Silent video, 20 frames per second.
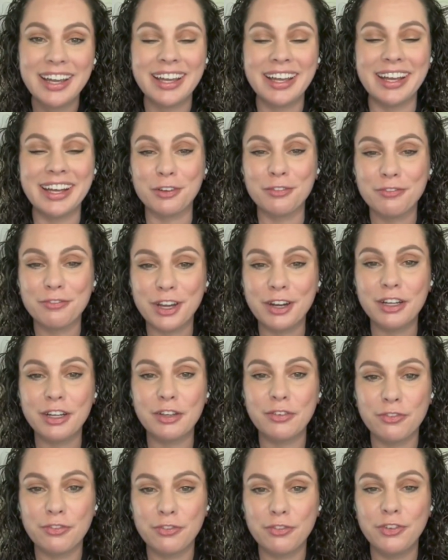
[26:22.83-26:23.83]
There are
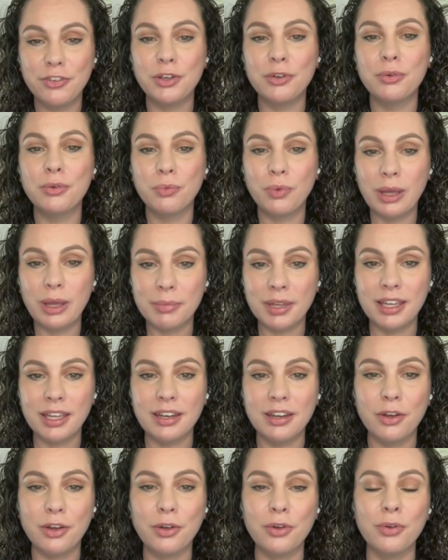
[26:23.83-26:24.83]
very few
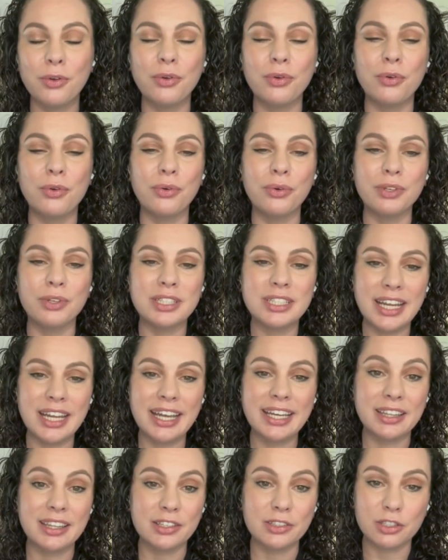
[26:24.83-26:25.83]
women who
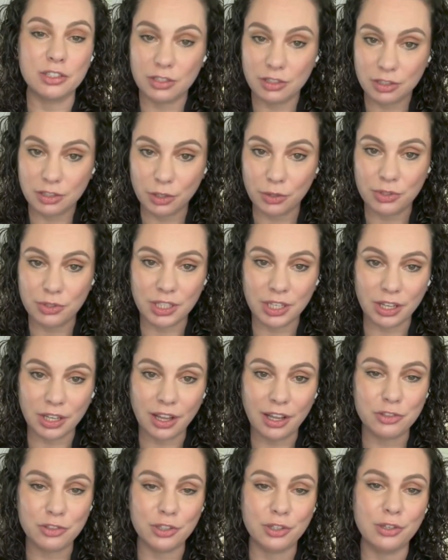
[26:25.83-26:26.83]
take this
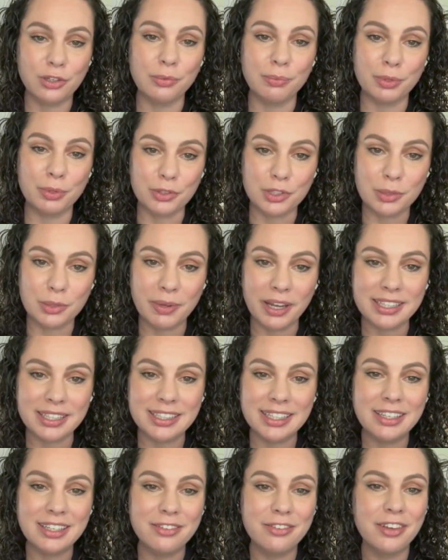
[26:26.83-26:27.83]
sociological
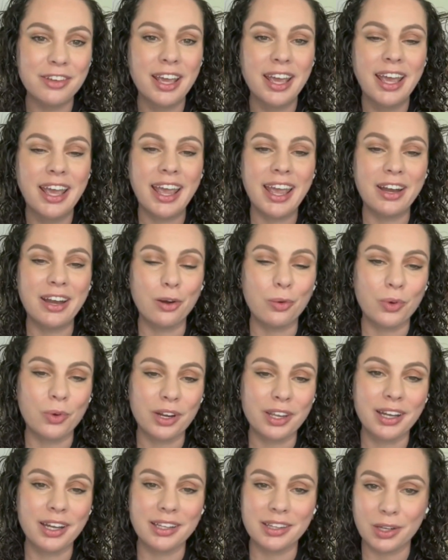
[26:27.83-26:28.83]
perspective and are
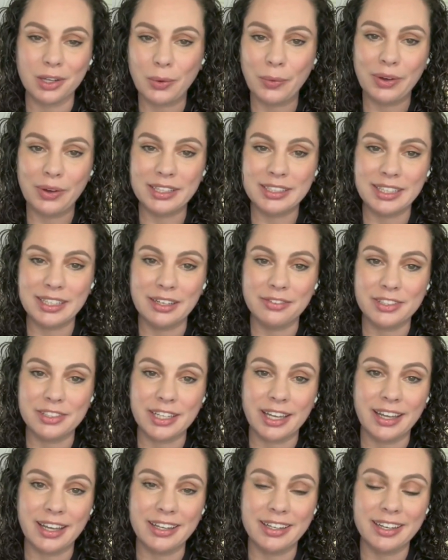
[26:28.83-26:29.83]
working on the quantitative
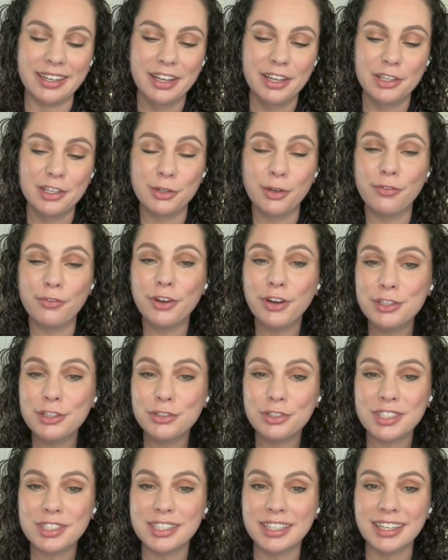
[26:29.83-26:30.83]
side. So if you're
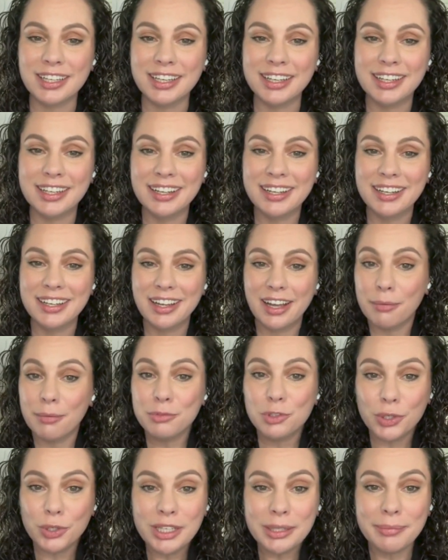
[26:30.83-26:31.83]
interested,
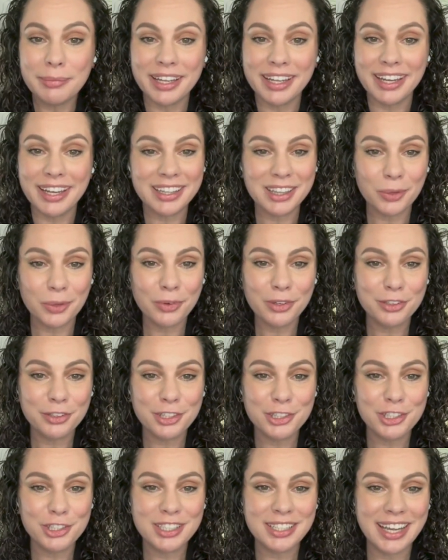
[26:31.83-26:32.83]
come join me at the World
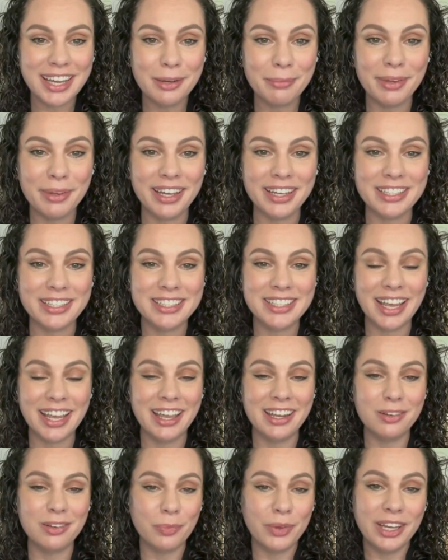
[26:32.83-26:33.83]
Christian Database
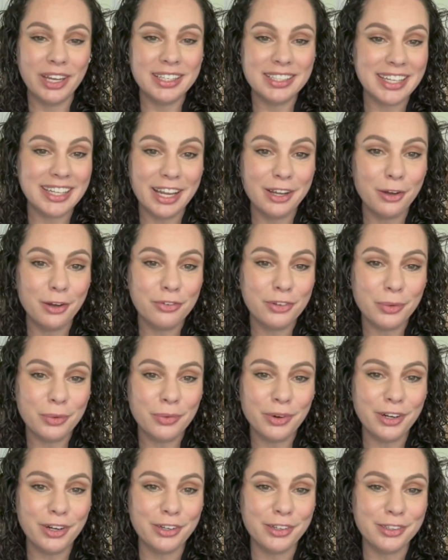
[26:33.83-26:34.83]
and we can take over the
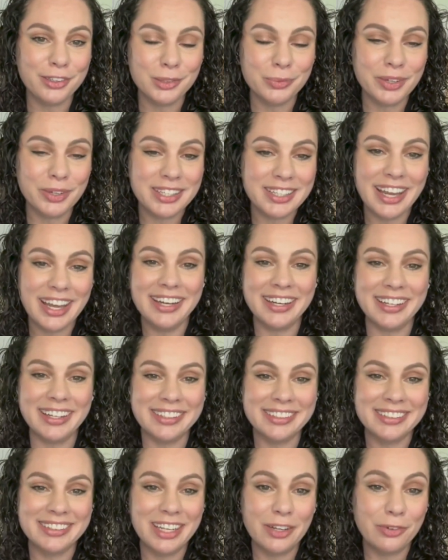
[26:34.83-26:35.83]
world with
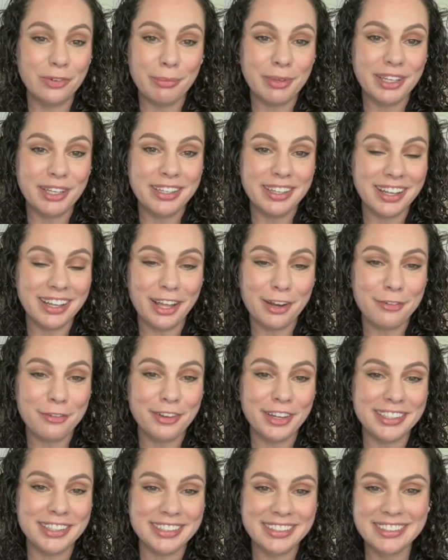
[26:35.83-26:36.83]
data. It would be a lot of
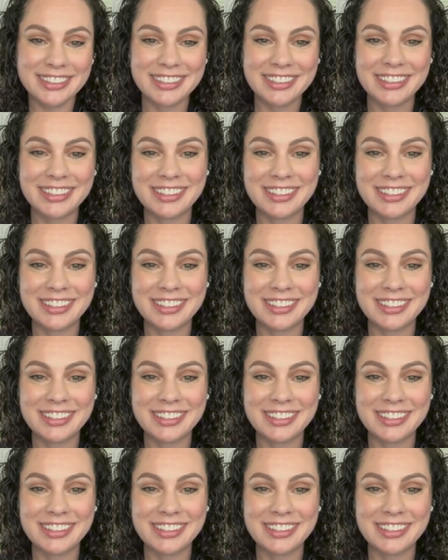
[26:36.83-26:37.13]
fun.